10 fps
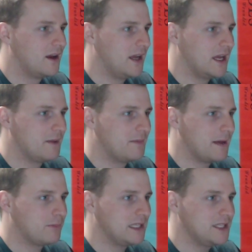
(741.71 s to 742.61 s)

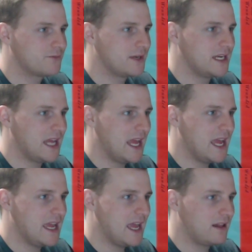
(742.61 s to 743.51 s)
Matt, please read
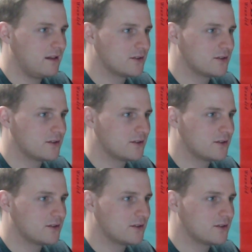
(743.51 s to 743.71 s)
AAL,